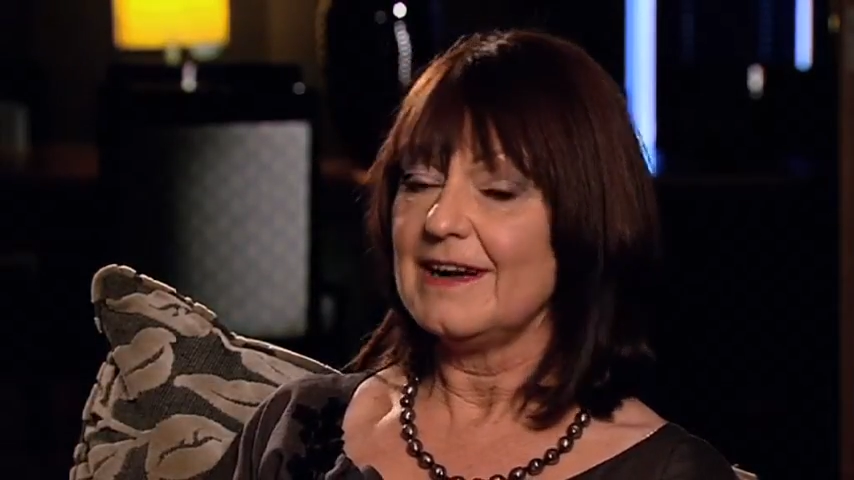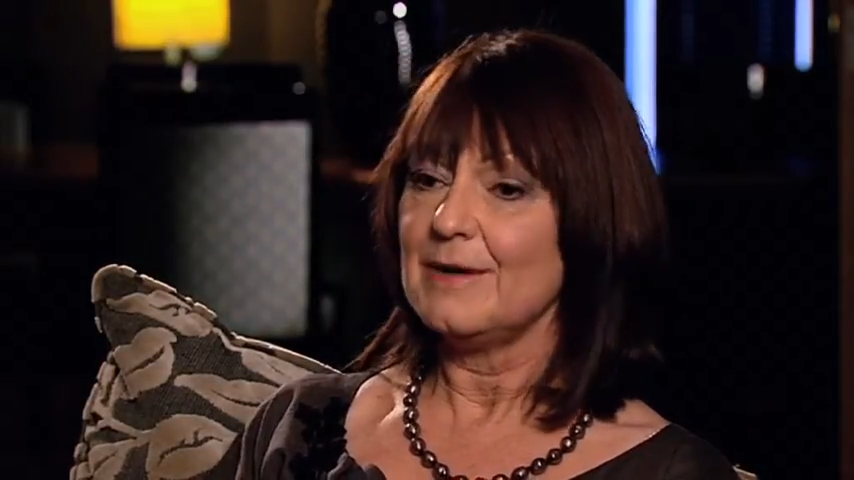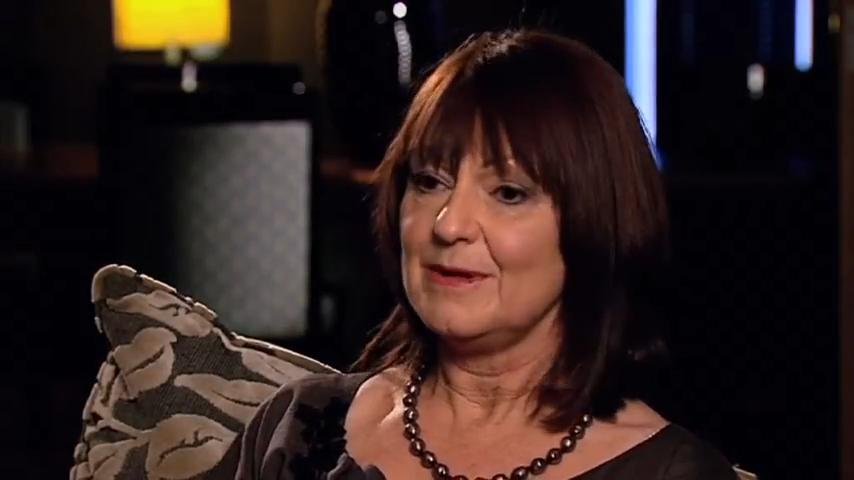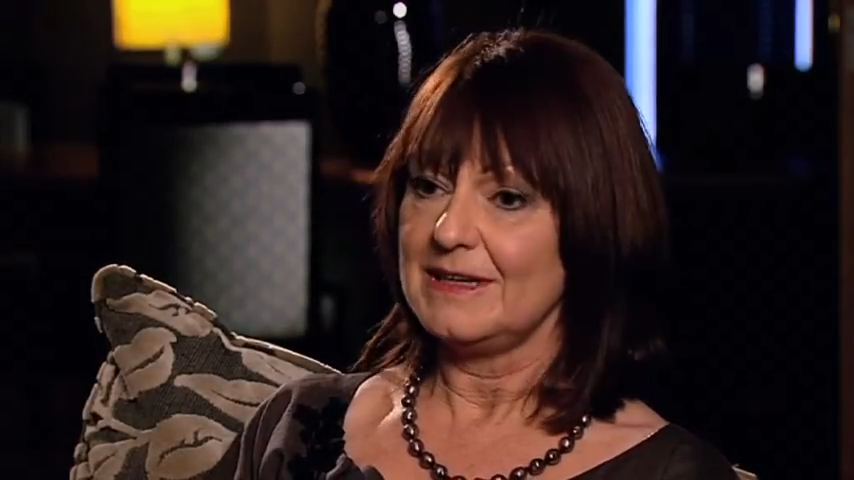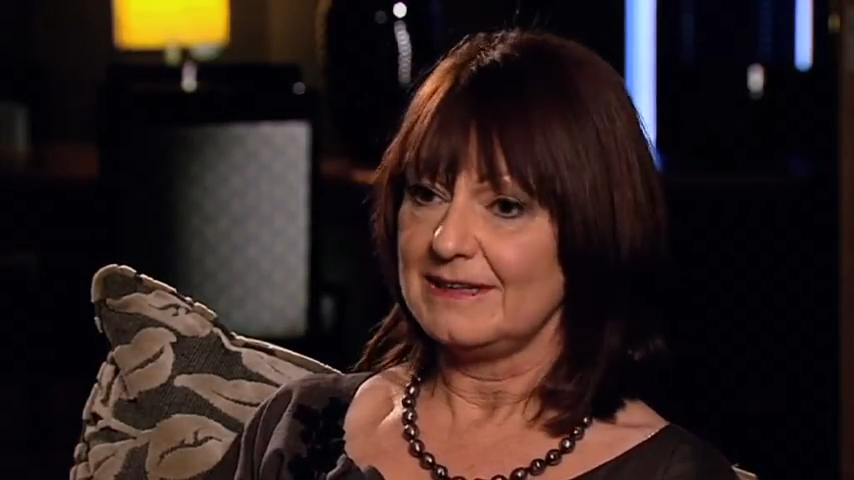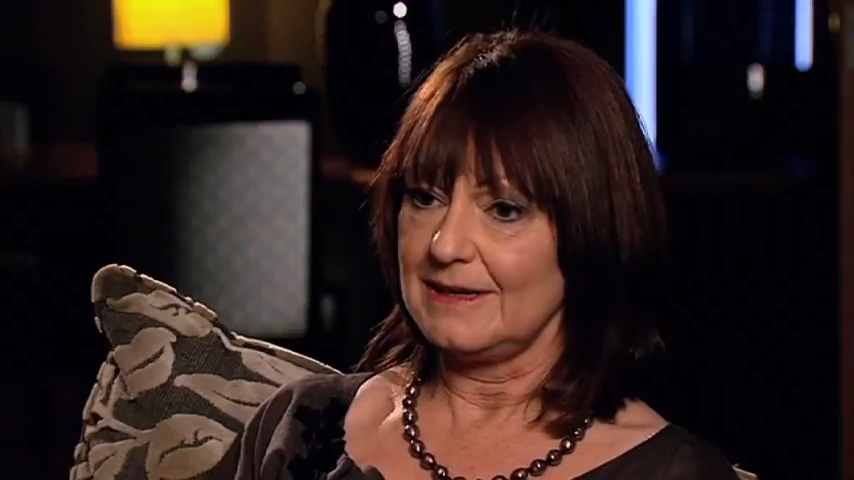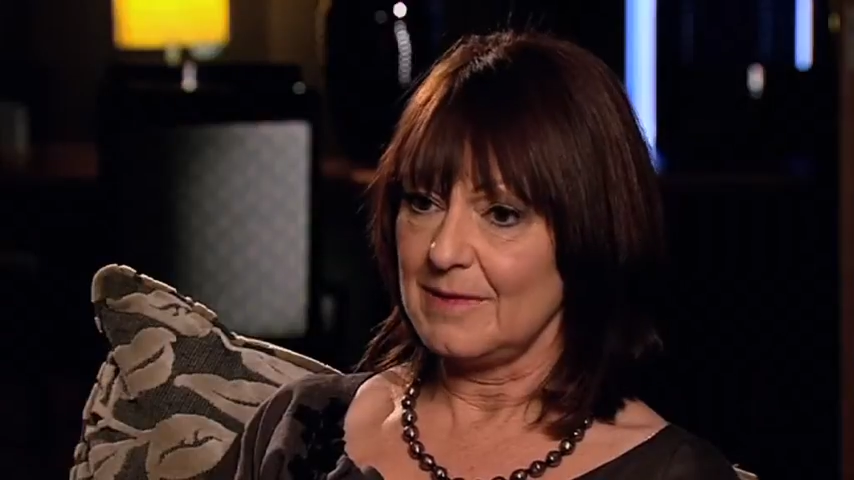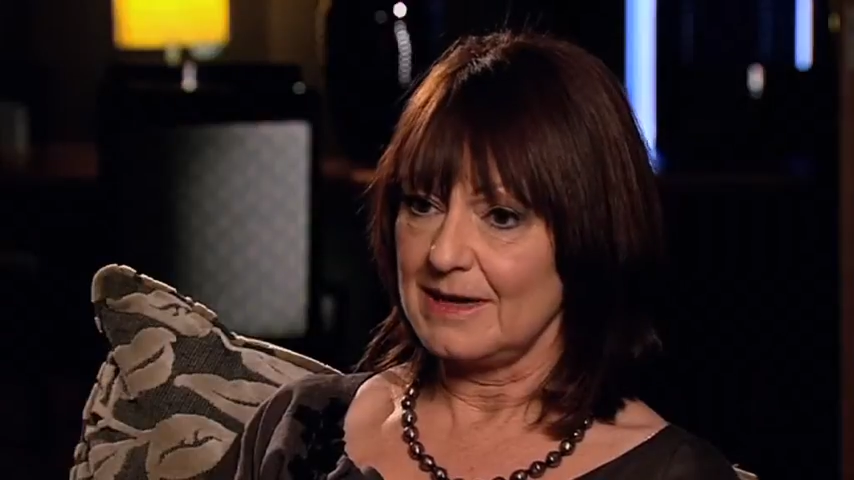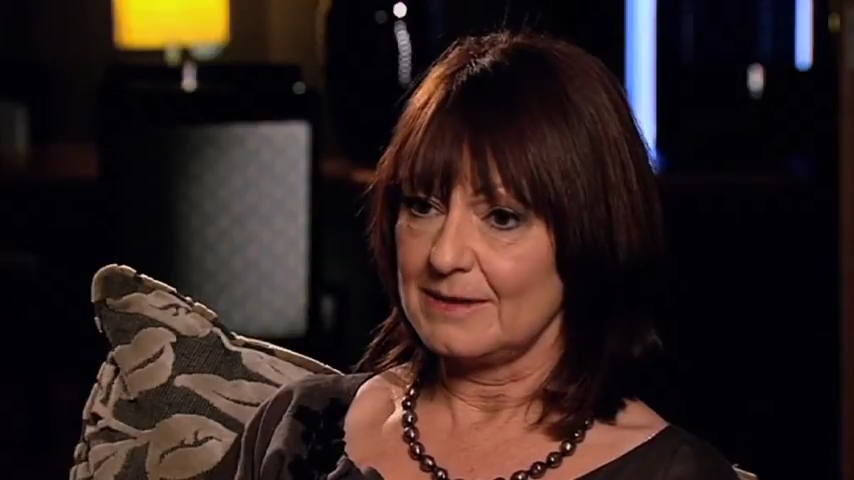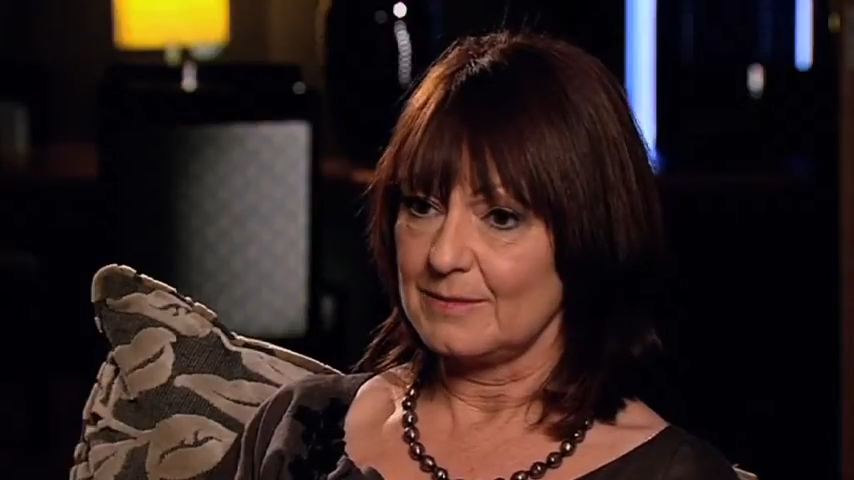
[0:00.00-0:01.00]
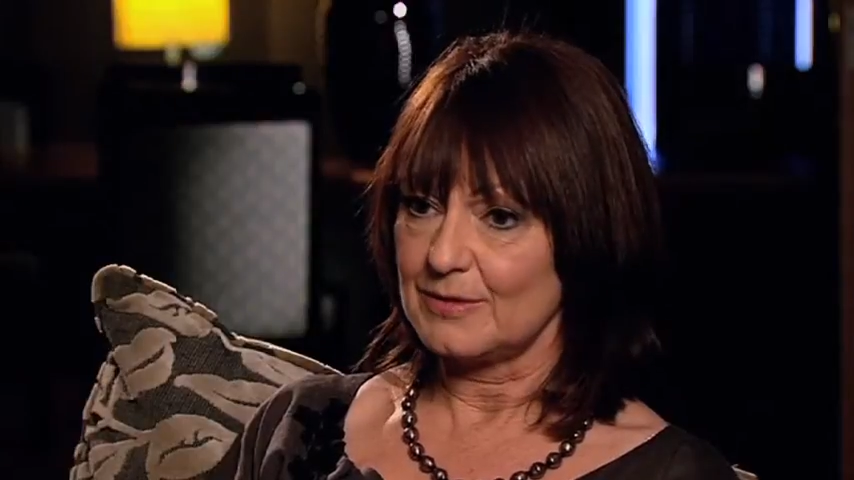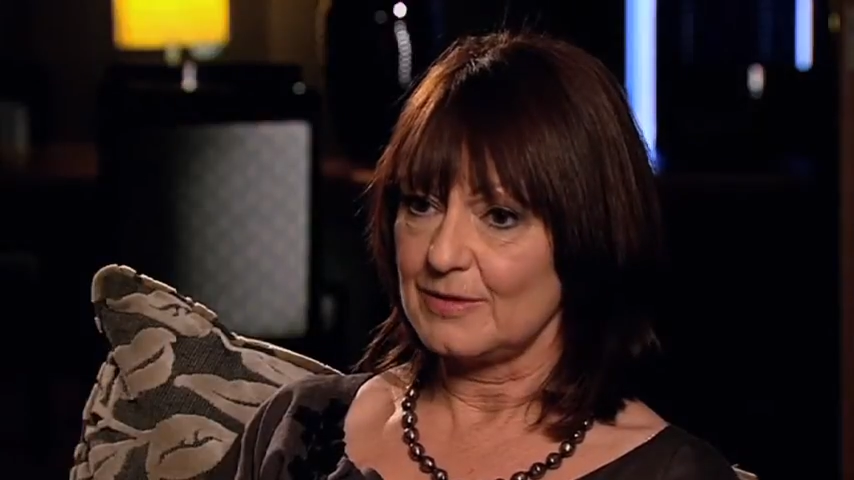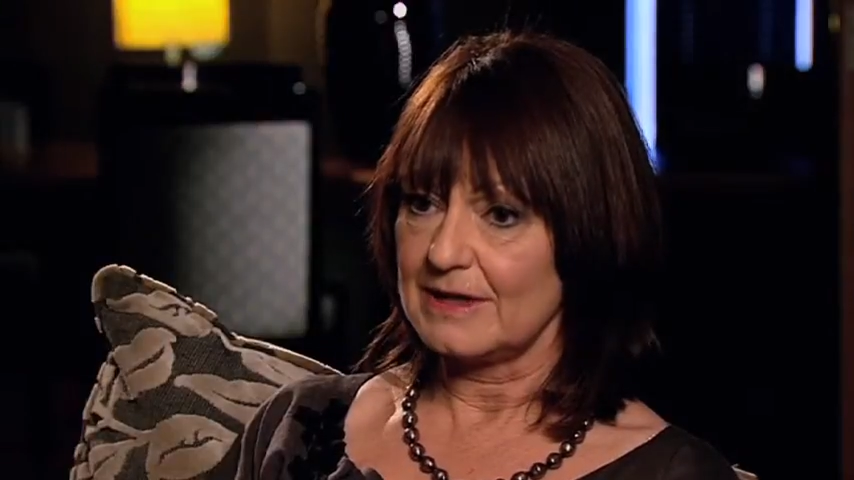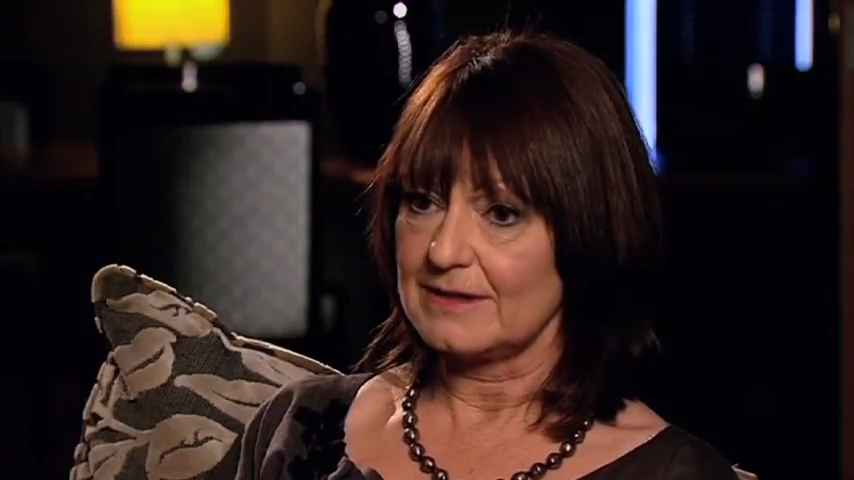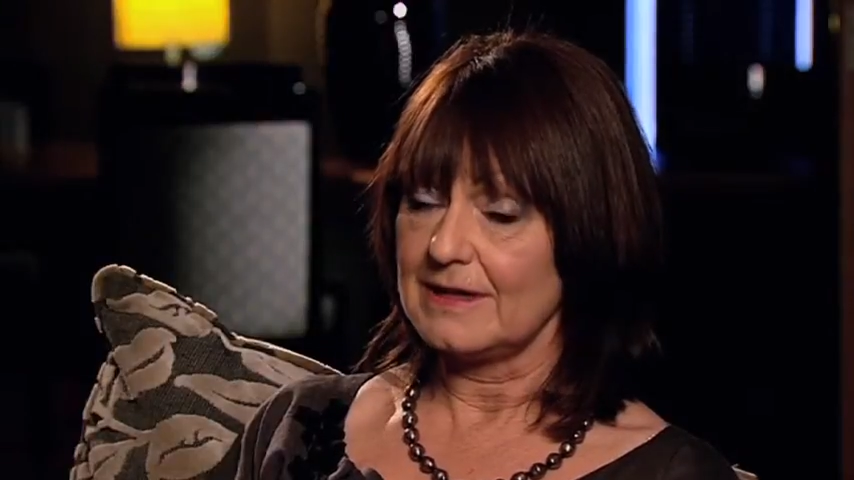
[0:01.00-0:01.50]
I immediately made them a
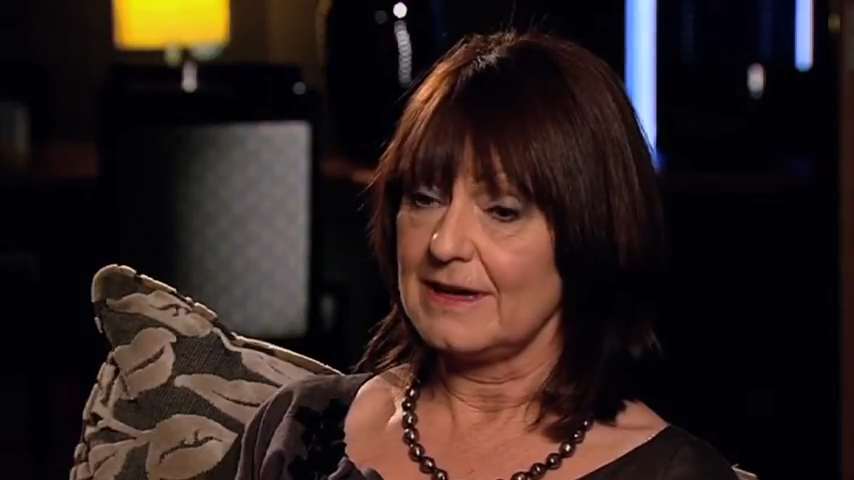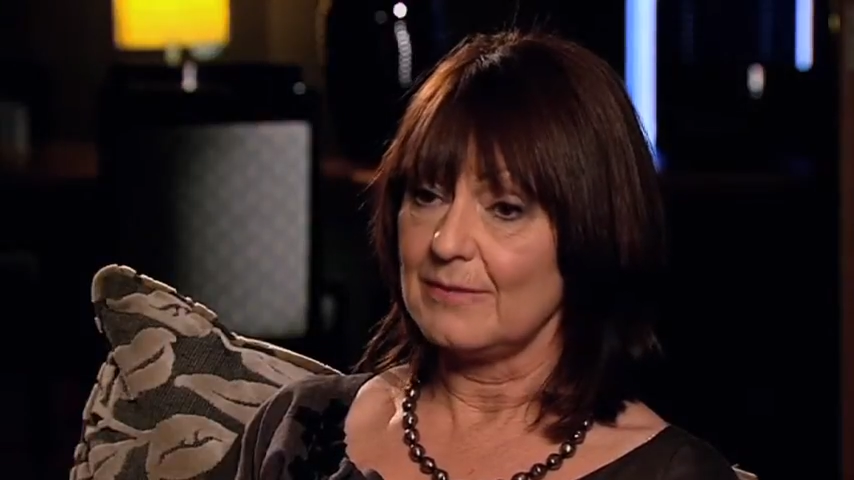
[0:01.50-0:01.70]
director.